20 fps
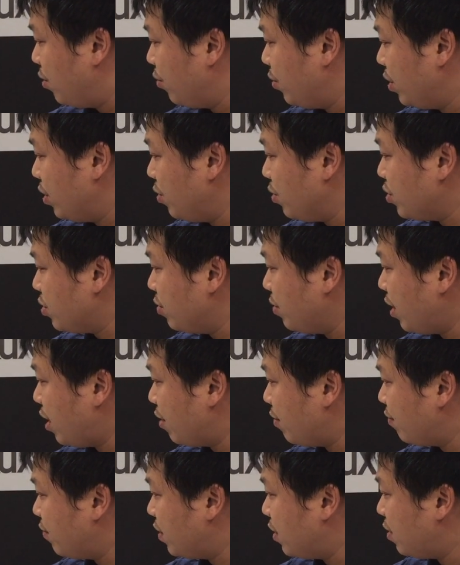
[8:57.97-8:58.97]
We also
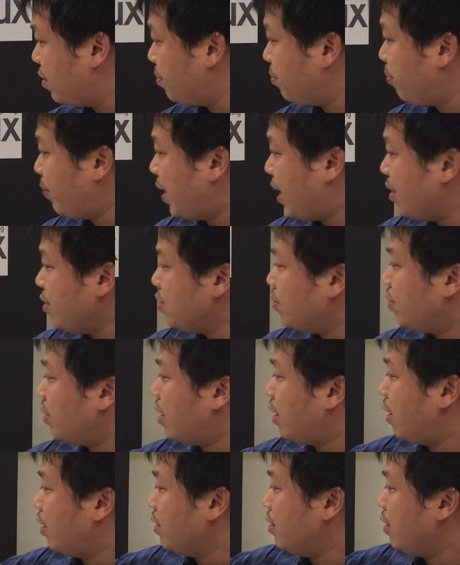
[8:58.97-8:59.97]
have a panel
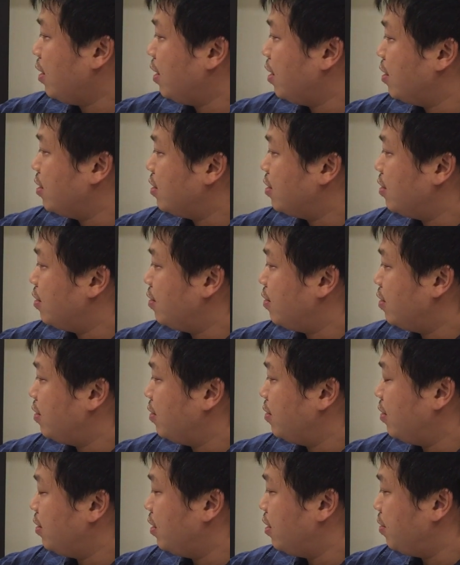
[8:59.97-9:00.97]
light and
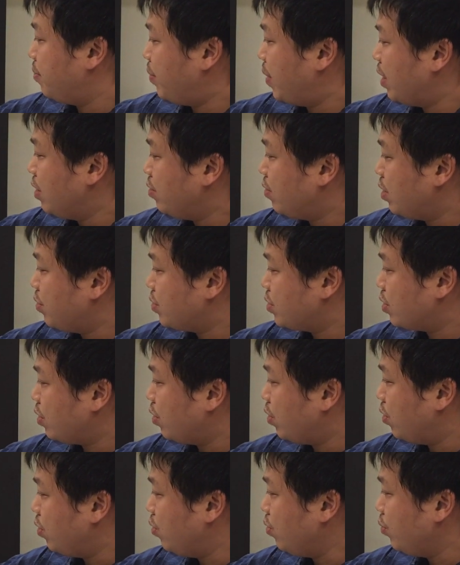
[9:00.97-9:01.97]
a panel light with a
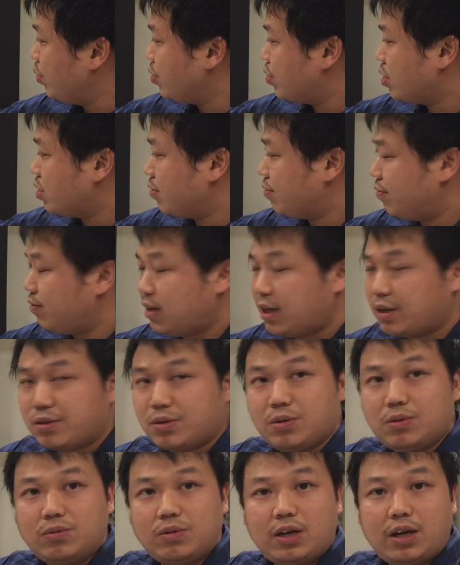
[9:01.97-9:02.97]
hole, which is a flat
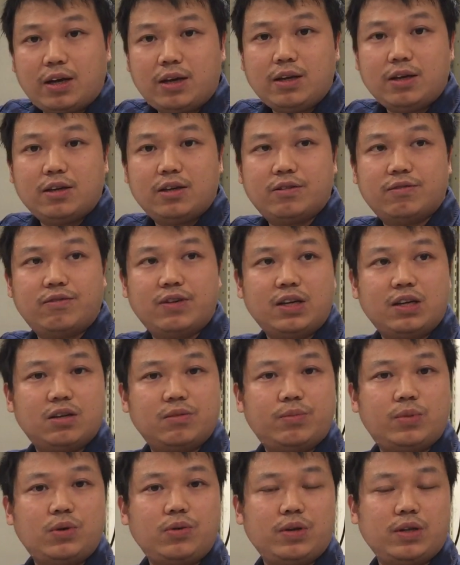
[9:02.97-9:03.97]
dome light
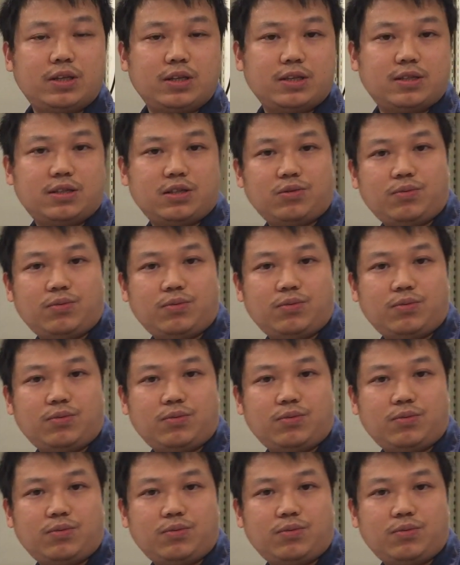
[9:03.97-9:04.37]
available in this